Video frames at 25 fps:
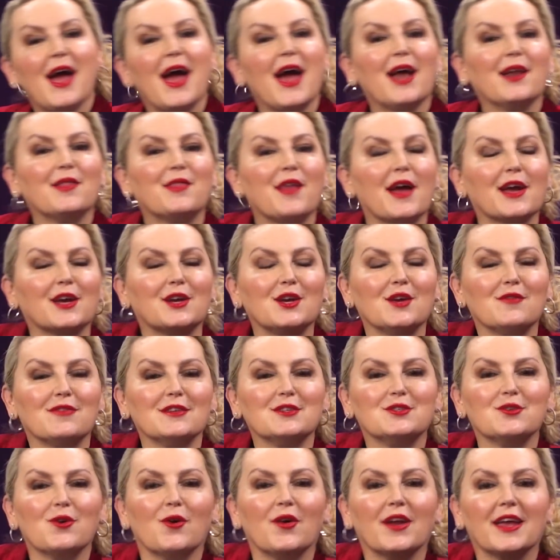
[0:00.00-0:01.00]
And thank you for
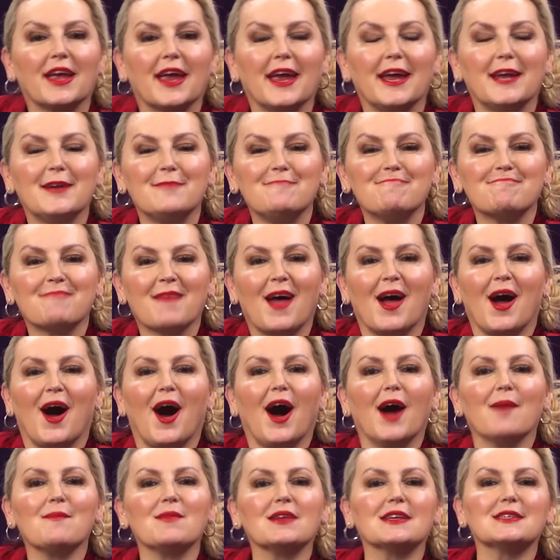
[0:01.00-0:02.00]
joining in.
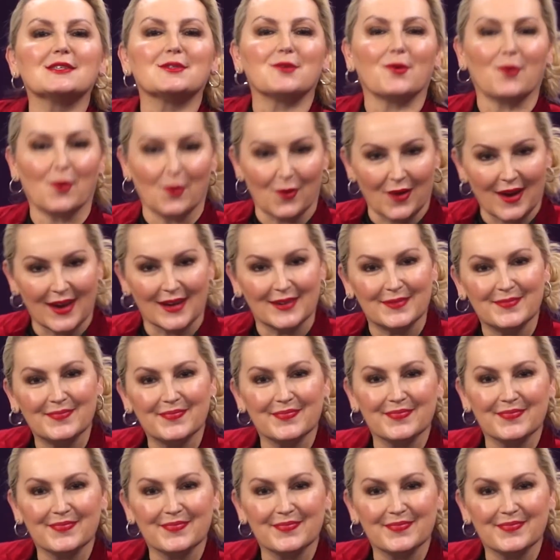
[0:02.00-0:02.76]
I'm Melissa Hoyer.